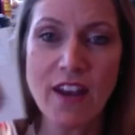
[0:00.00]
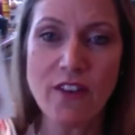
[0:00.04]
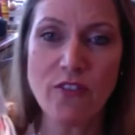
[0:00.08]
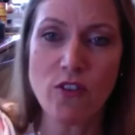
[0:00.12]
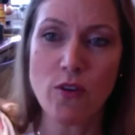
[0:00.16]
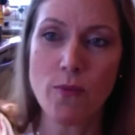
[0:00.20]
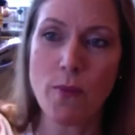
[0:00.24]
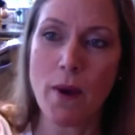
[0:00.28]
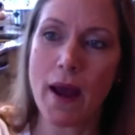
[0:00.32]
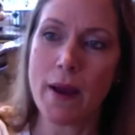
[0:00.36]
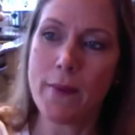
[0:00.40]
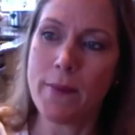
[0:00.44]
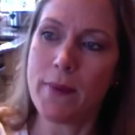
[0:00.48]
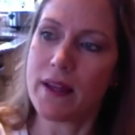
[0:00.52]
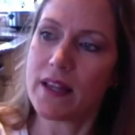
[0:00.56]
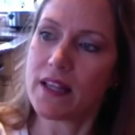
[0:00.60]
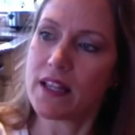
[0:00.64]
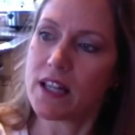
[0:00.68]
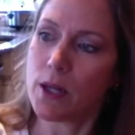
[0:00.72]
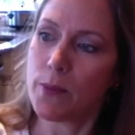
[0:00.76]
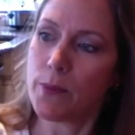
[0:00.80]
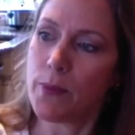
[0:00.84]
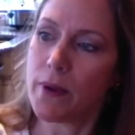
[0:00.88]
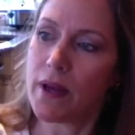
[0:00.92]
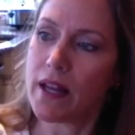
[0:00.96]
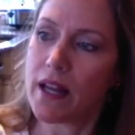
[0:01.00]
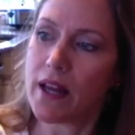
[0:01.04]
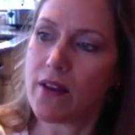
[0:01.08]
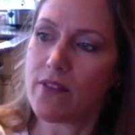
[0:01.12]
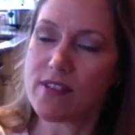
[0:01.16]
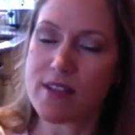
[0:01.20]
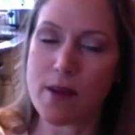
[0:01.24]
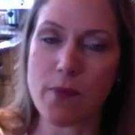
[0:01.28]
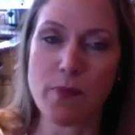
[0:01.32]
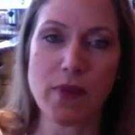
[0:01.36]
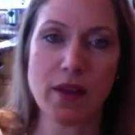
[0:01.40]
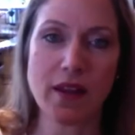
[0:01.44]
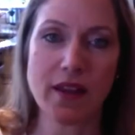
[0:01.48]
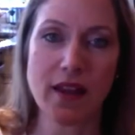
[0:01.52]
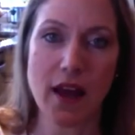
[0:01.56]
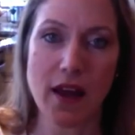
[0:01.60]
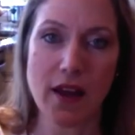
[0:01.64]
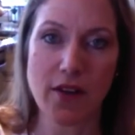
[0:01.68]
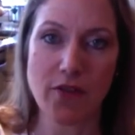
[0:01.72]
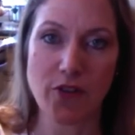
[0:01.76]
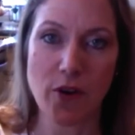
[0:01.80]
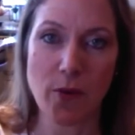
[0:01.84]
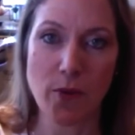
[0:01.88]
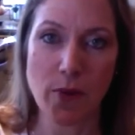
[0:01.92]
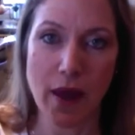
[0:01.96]
of remind me a little bit of something
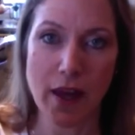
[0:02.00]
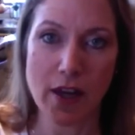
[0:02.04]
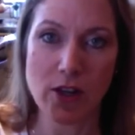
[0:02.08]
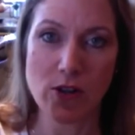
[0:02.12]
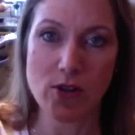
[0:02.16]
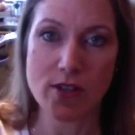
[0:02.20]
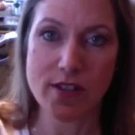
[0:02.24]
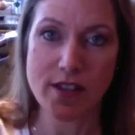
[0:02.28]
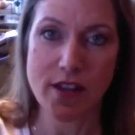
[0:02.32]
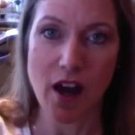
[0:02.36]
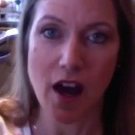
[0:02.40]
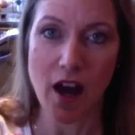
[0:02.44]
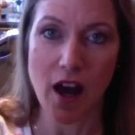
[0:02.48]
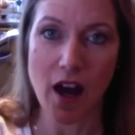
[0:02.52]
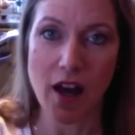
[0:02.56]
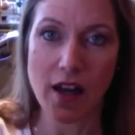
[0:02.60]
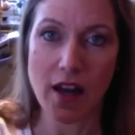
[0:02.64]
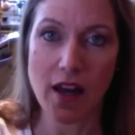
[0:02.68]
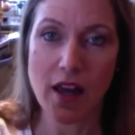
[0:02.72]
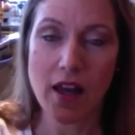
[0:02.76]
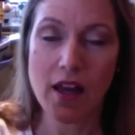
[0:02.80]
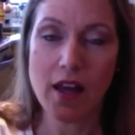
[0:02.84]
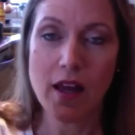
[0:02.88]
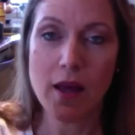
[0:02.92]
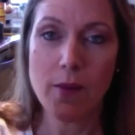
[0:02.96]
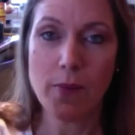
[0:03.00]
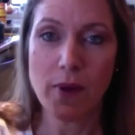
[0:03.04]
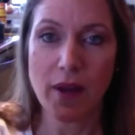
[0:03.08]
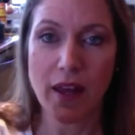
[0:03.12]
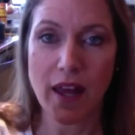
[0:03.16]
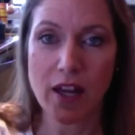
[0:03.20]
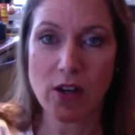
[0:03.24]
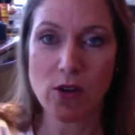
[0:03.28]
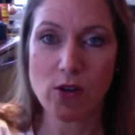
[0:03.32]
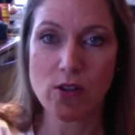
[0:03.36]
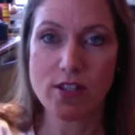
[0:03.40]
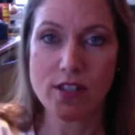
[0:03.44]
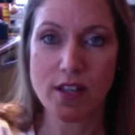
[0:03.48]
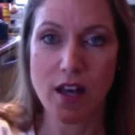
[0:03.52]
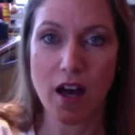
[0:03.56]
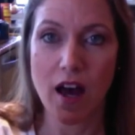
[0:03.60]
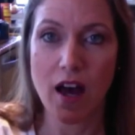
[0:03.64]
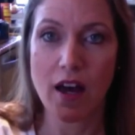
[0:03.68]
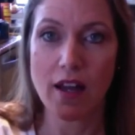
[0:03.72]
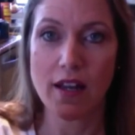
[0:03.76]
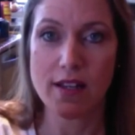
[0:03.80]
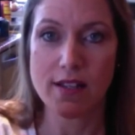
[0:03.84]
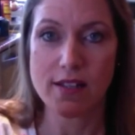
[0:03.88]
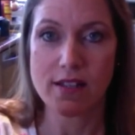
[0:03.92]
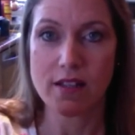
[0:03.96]
like from Kendra Scott, but Kendra
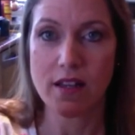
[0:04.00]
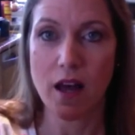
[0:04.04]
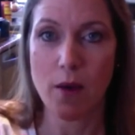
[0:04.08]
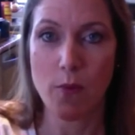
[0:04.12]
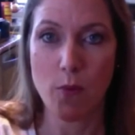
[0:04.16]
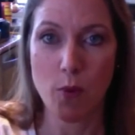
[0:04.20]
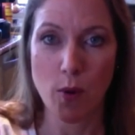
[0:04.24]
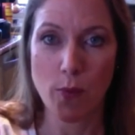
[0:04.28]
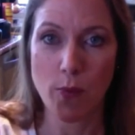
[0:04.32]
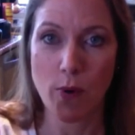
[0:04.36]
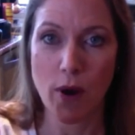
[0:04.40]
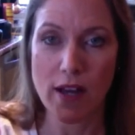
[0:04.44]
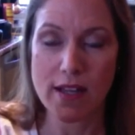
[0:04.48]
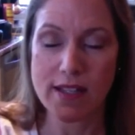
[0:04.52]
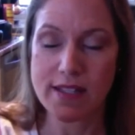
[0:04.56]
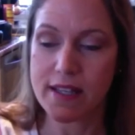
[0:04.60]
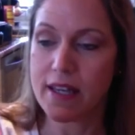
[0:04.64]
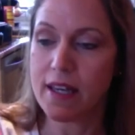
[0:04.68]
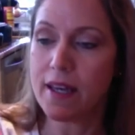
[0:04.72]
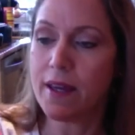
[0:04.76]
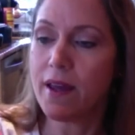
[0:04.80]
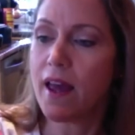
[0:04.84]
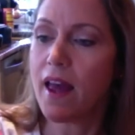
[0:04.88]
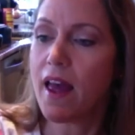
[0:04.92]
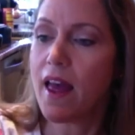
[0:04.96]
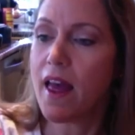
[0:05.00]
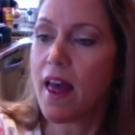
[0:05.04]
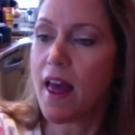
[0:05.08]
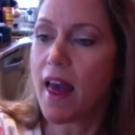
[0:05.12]
Scott is a lot more pricey.